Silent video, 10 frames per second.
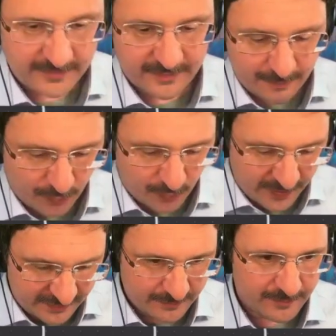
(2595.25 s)
the
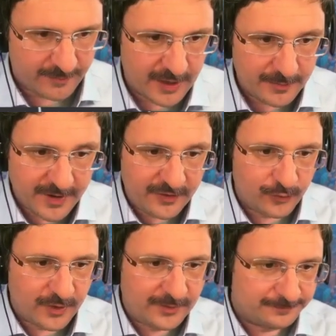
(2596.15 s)
point 1 minus 1